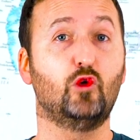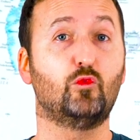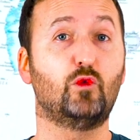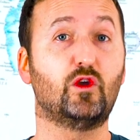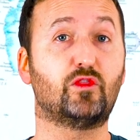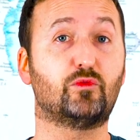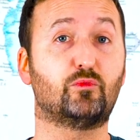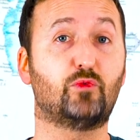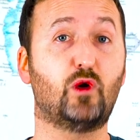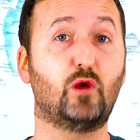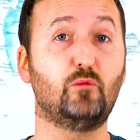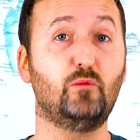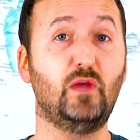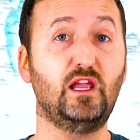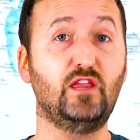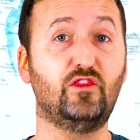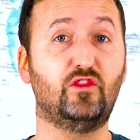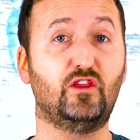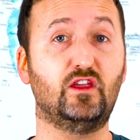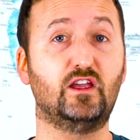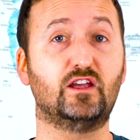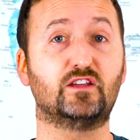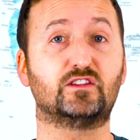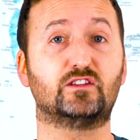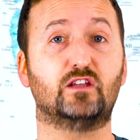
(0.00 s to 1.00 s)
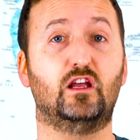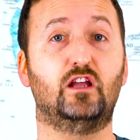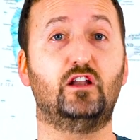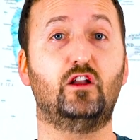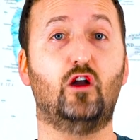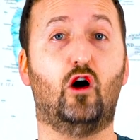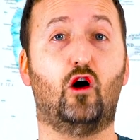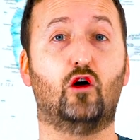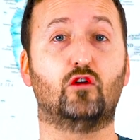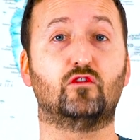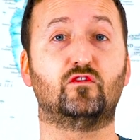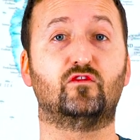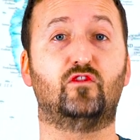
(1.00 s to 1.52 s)
with Prometheus and
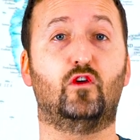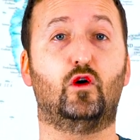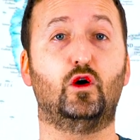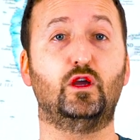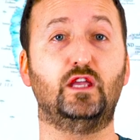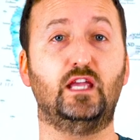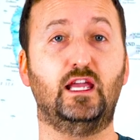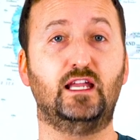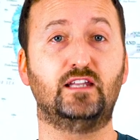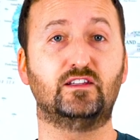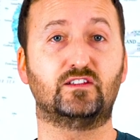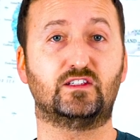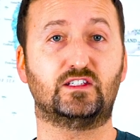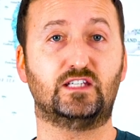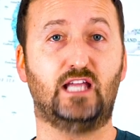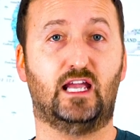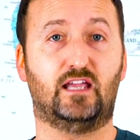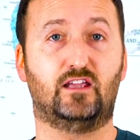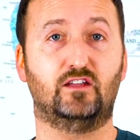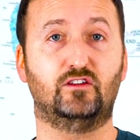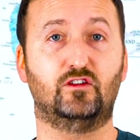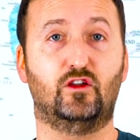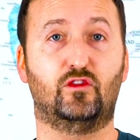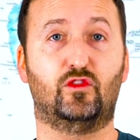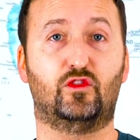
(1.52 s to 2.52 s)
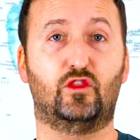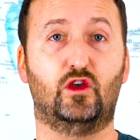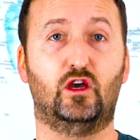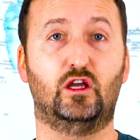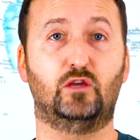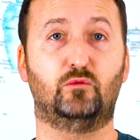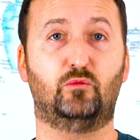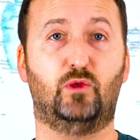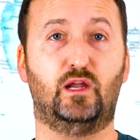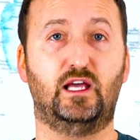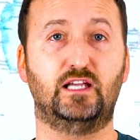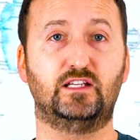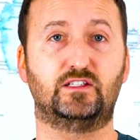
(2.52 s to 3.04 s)
Envoy in second and
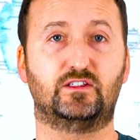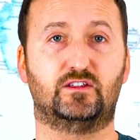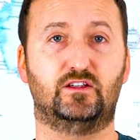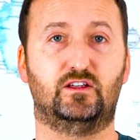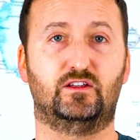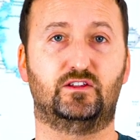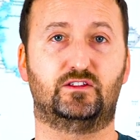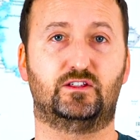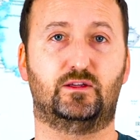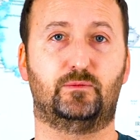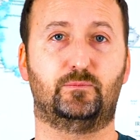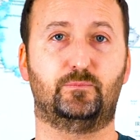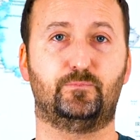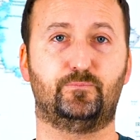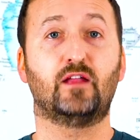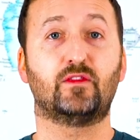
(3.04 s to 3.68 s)
third places.